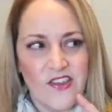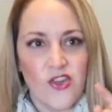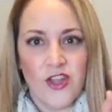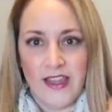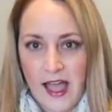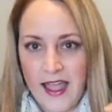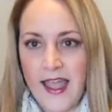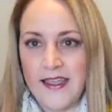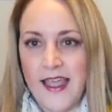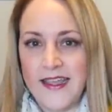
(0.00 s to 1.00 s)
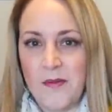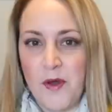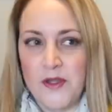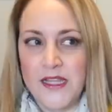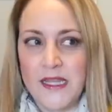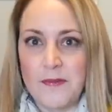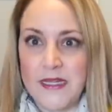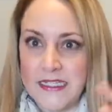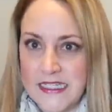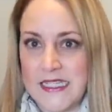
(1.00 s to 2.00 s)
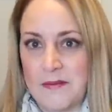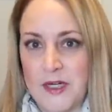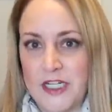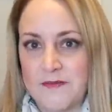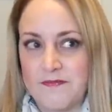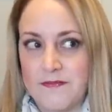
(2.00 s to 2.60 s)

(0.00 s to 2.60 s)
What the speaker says: July I like a bold lip, and December.